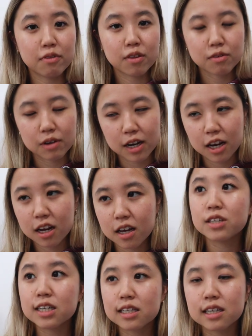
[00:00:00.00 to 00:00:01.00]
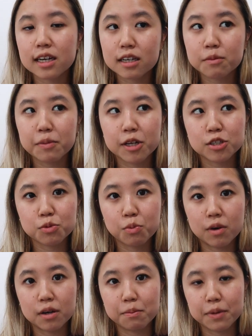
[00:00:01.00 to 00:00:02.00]
of 3. Nick led pitch
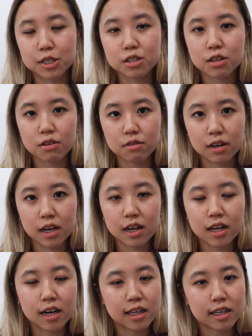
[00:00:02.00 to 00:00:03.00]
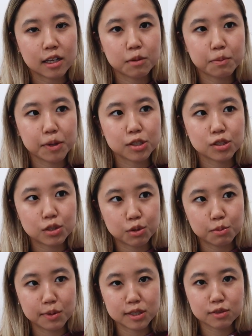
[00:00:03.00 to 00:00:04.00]
1, pitch 3, and I led pitch 2,
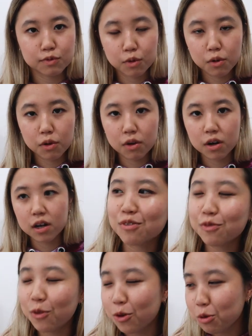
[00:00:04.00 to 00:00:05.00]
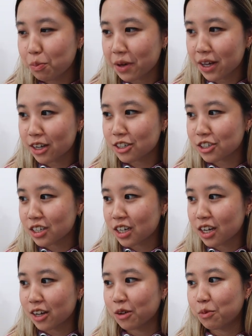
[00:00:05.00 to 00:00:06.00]
pitch 4. The fourth pitch
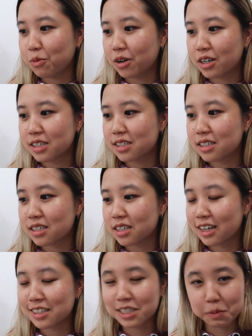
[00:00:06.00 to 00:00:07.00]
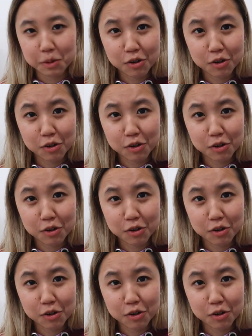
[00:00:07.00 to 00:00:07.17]
was a step